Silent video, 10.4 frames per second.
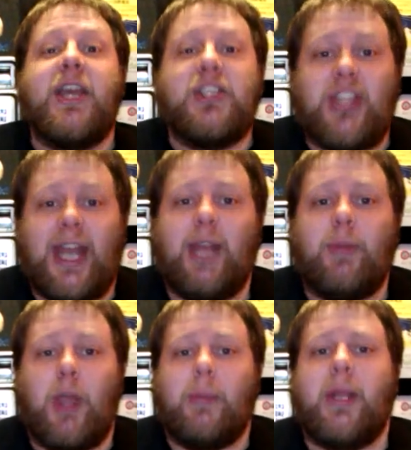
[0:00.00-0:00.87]

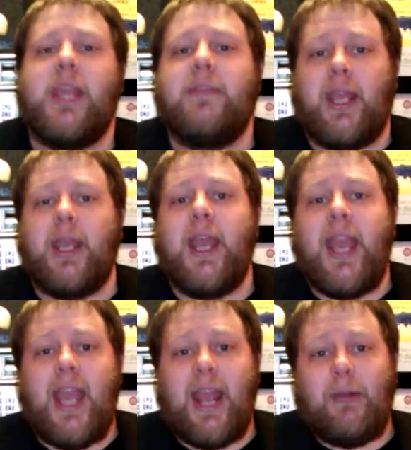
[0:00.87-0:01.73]
stand-up comedy evening
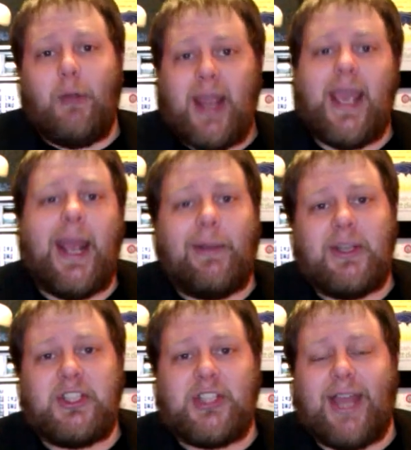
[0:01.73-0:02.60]
right here in
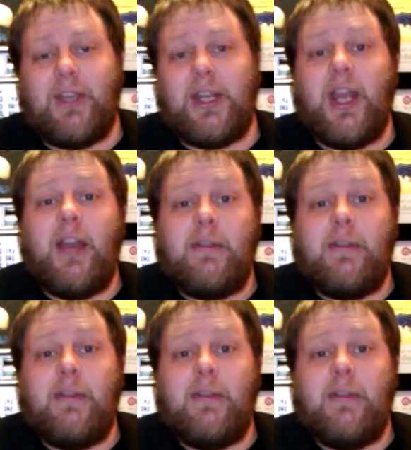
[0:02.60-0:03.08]
Stafford,